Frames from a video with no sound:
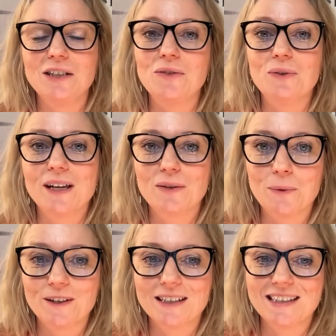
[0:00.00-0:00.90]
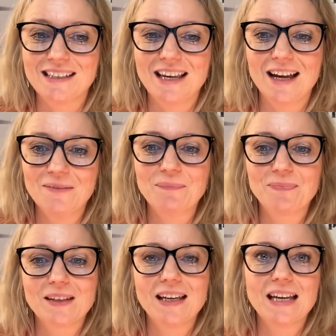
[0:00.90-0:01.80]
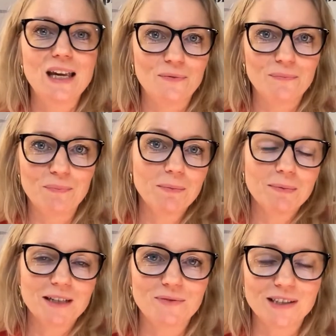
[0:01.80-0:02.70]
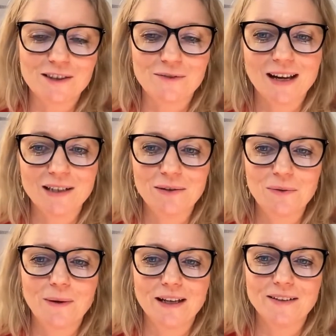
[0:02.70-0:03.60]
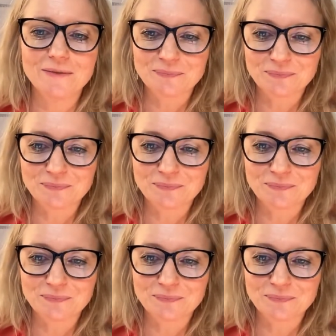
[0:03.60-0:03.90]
You forget words. Yeah, if it's the right choir.